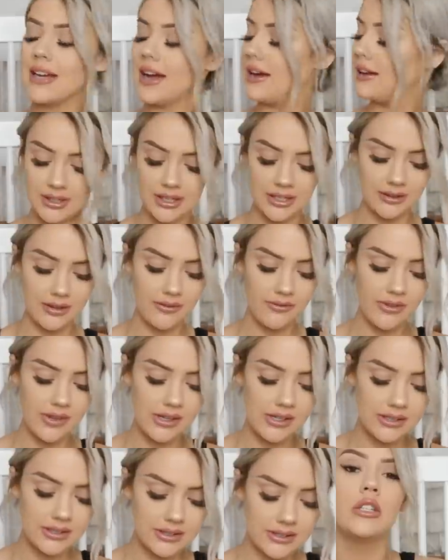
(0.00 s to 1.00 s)
that? I love
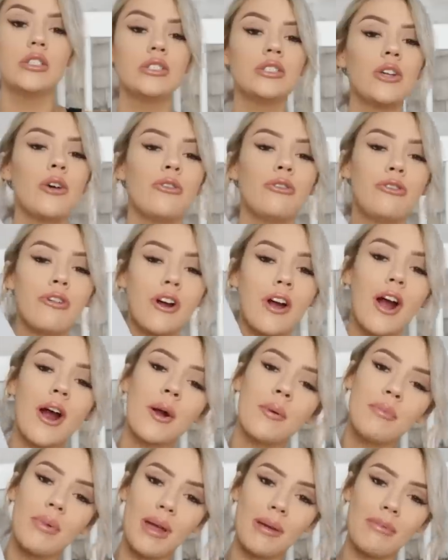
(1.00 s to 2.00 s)
this. So for
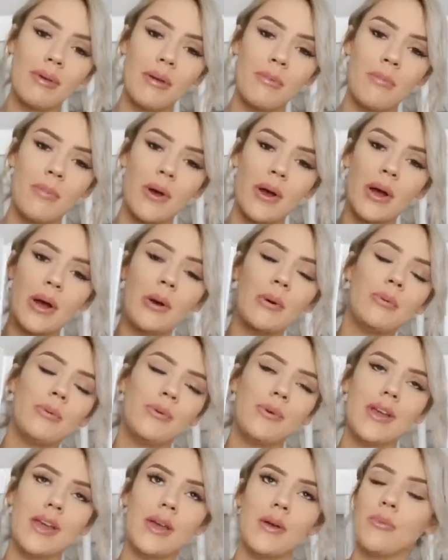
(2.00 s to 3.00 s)
our baby book,
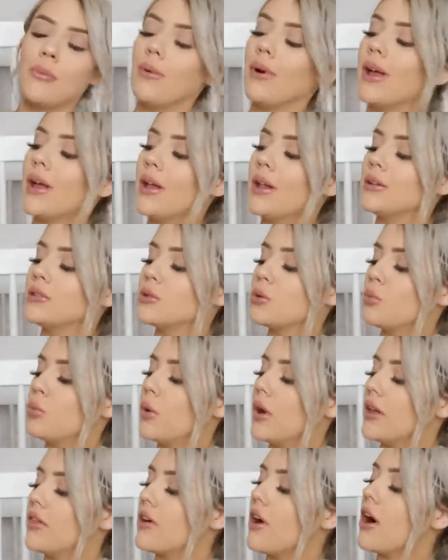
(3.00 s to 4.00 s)
we went
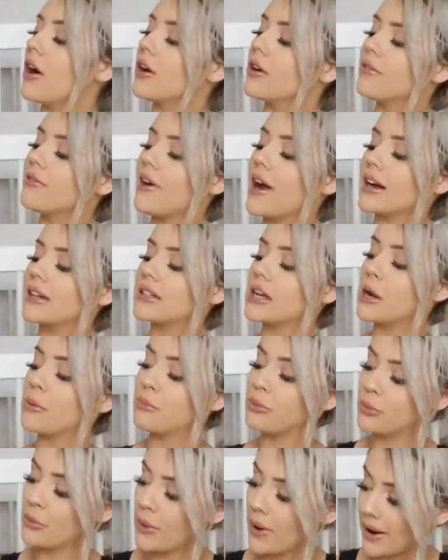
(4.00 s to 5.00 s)
with Artifact
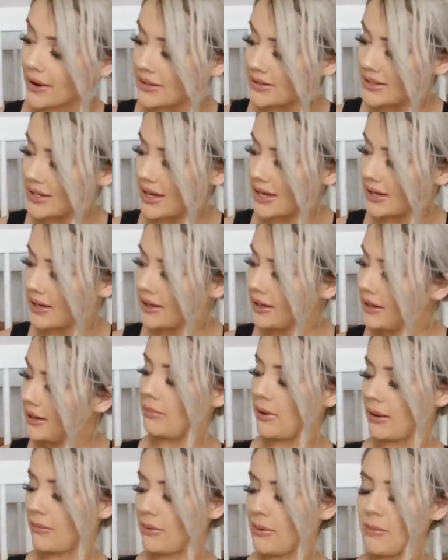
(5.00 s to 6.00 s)
Uprising
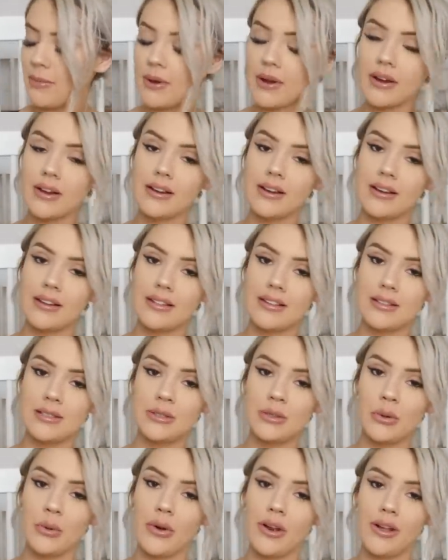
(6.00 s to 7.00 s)
baby book, the
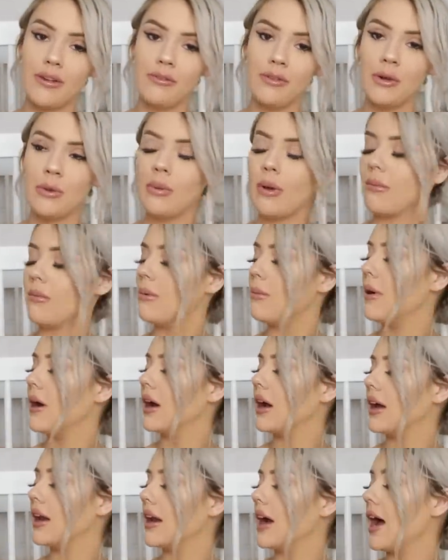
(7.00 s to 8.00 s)
story of you baby
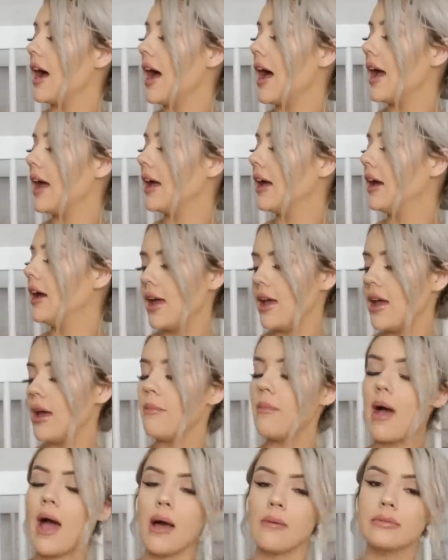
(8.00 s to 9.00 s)
book, and I
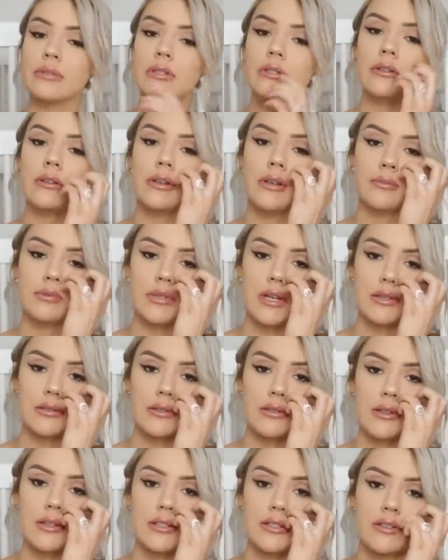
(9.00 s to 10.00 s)
am absolutely
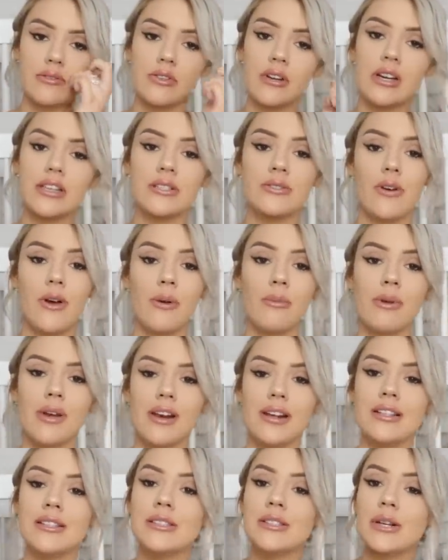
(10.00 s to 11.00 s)
obsessed with this. If you guys follow me
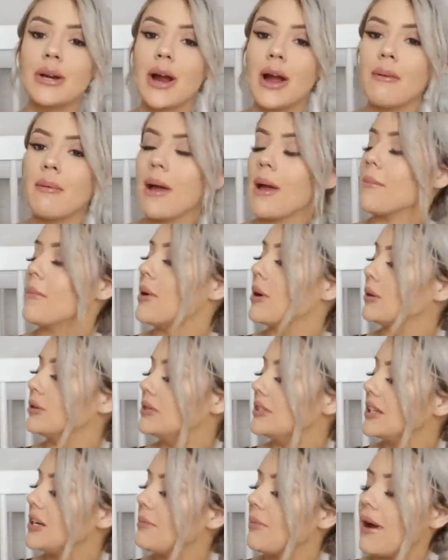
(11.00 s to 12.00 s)
on Instagram, I
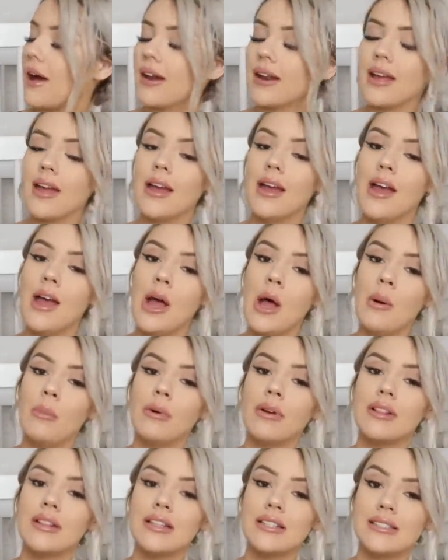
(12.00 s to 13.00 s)
posted about it,
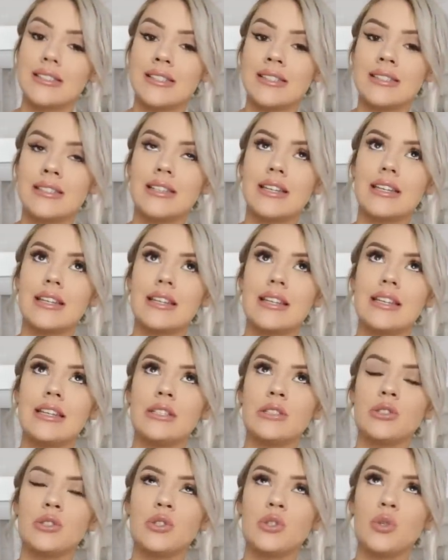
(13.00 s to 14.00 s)
but this is
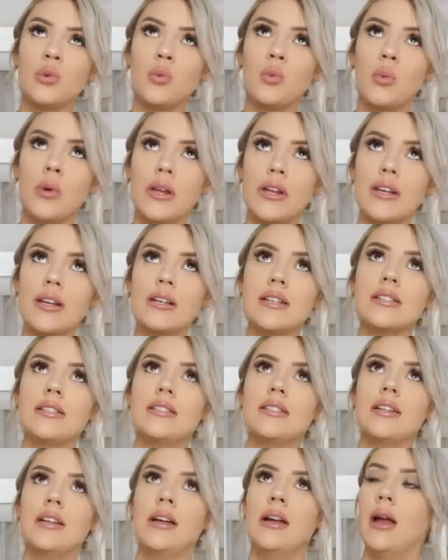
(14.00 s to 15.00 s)
the
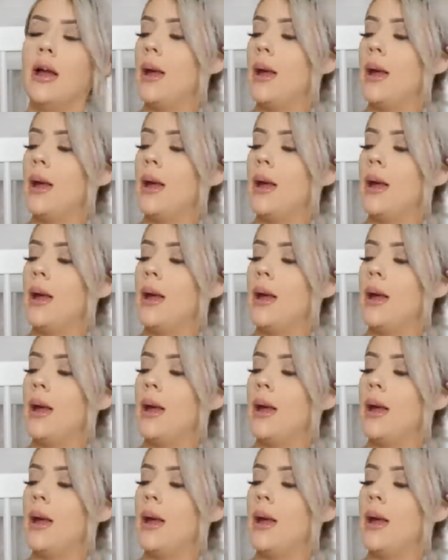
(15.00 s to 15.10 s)
sweetest